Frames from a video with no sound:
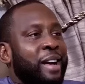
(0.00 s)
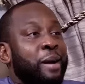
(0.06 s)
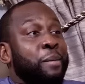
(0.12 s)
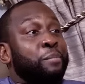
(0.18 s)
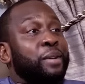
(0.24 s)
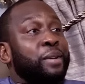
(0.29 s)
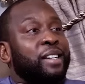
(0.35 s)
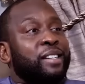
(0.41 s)

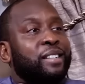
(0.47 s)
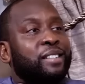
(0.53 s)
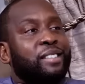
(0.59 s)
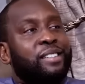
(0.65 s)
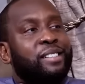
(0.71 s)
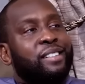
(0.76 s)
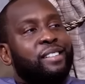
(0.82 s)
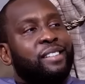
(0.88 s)
I'm
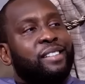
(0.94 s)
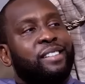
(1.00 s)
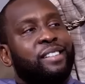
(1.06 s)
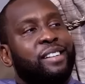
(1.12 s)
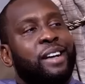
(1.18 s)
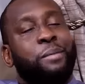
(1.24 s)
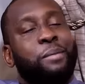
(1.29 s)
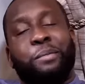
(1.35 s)
blessed.
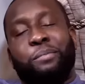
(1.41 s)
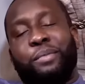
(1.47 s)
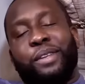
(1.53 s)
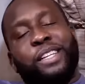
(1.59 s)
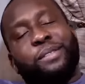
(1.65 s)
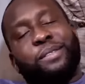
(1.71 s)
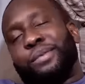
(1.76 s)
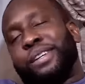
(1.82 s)
I'm a
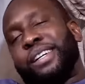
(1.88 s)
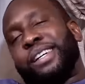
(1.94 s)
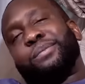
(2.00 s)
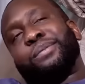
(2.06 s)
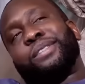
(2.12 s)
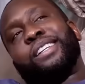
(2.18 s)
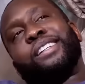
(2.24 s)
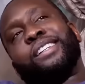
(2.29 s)
blessed man,
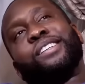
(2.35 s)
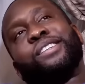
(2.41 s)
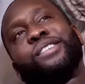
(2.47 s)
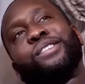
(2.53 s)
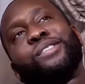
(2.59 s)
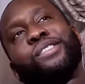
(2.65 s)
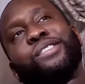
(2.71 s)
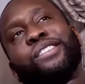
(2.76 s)
I'm telling
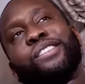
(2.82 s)
you.